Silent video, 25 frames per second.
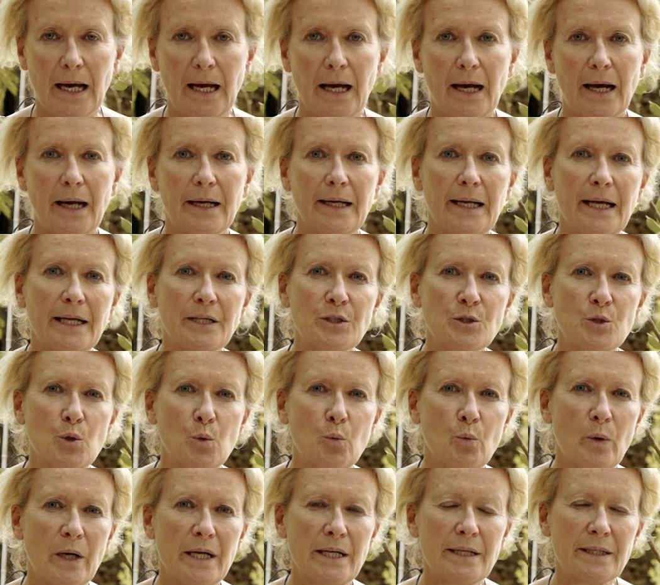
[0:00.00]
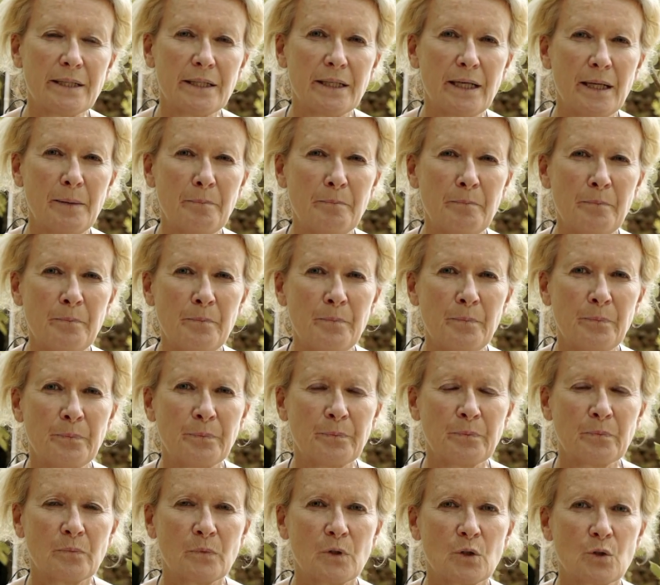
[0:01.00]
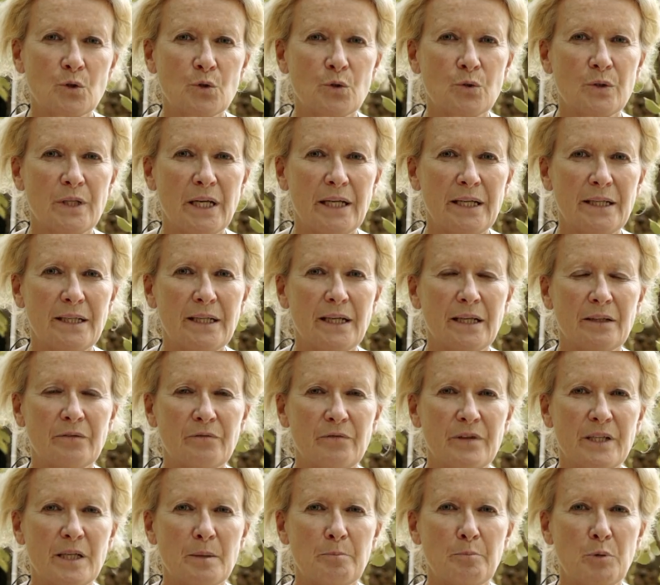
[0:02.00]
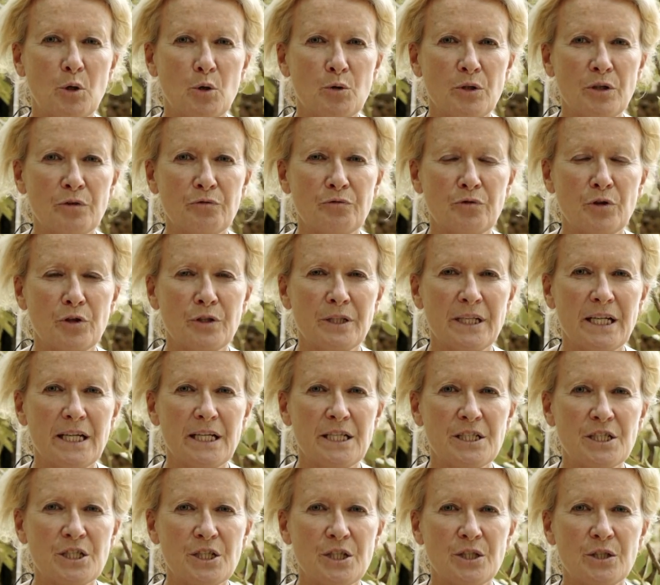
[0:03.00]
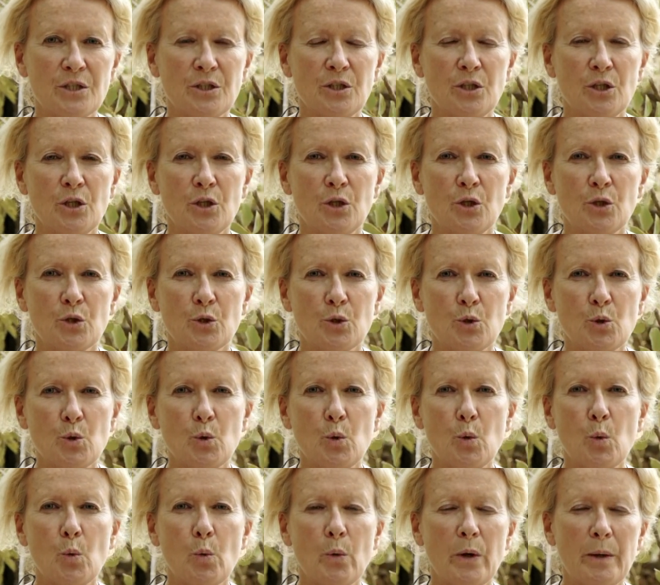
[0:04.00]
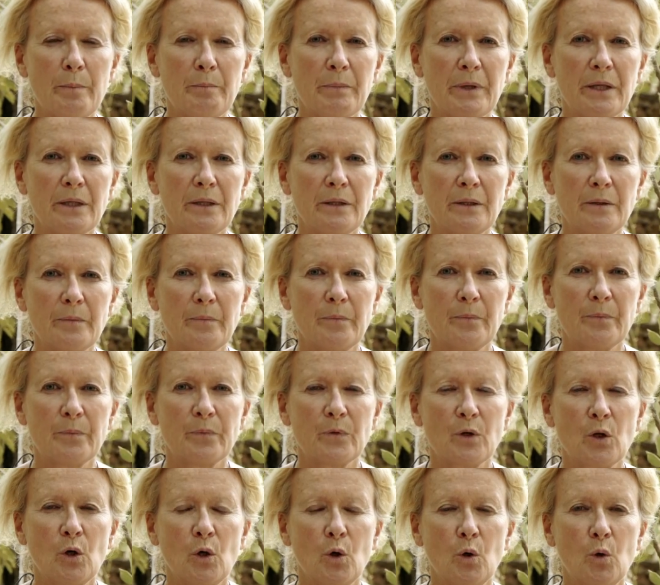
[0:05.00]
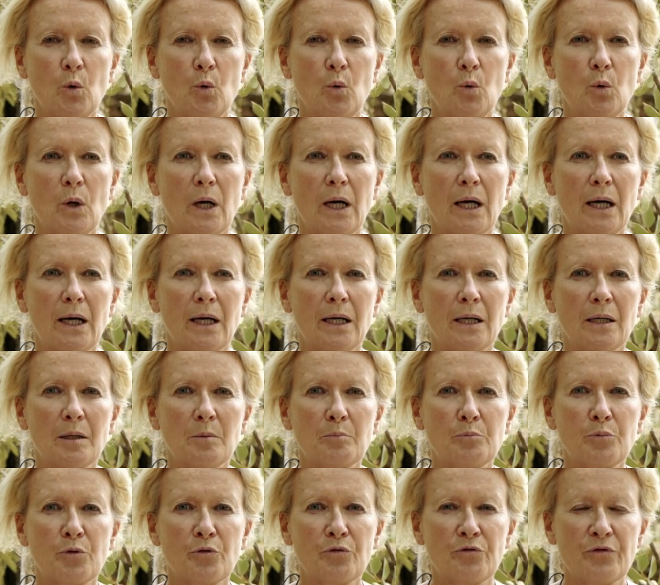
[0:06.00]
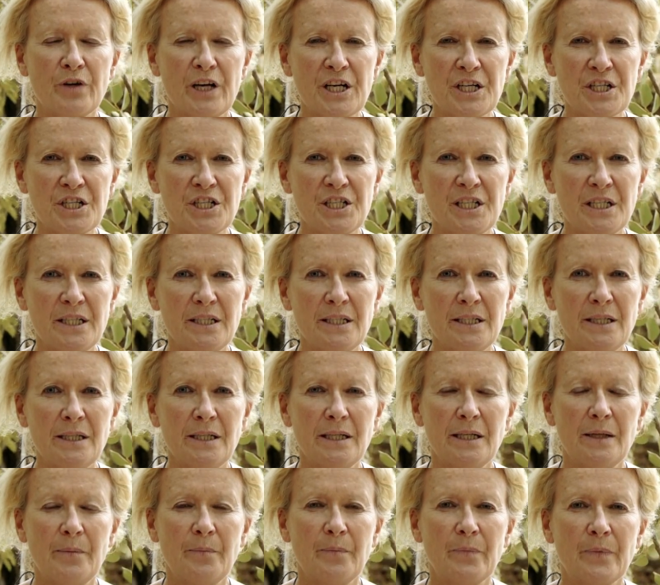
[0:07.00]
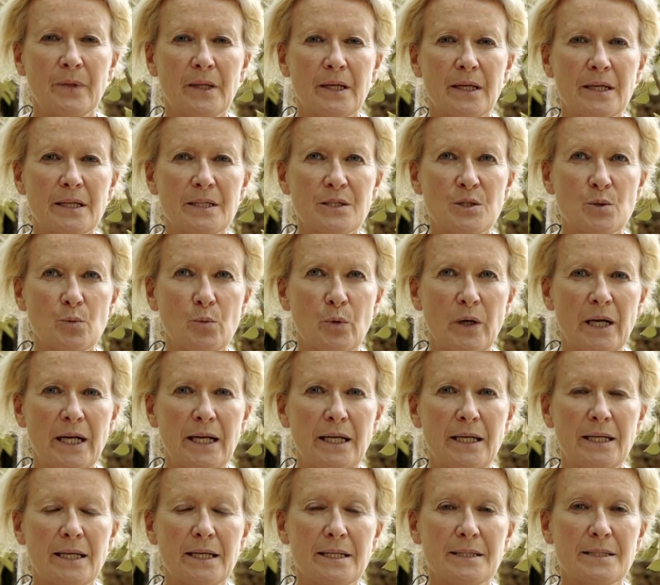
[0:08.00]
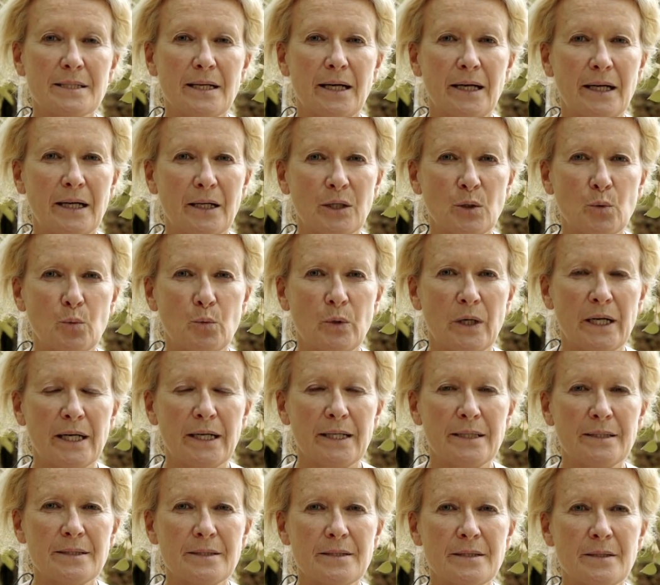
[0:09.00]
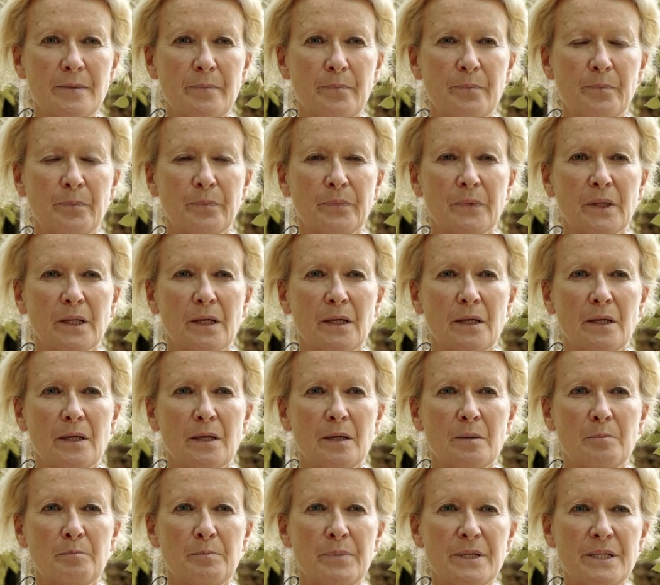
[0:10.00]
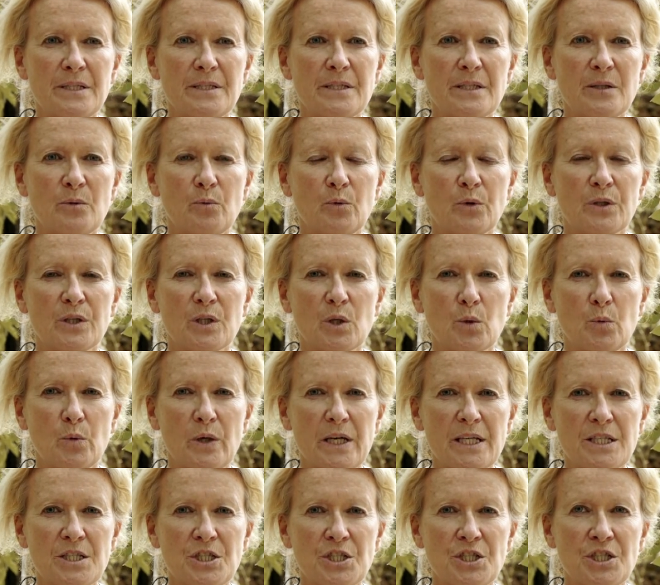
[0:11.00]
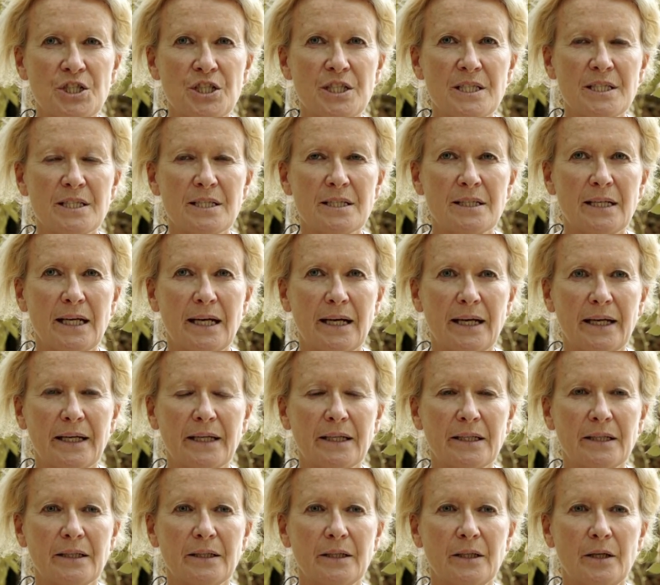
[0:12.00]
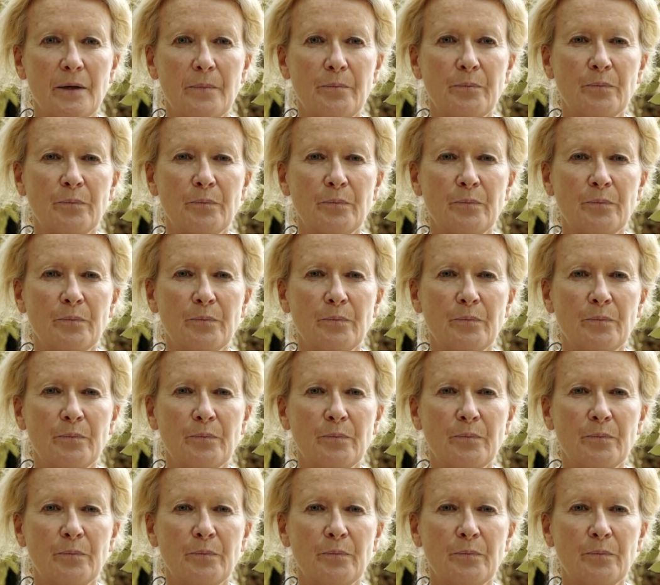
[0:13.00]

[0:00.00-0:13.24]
I'd like to welcome today at the Epona Foundation 2 women who are professional as well as heart-wise, busy with questions like,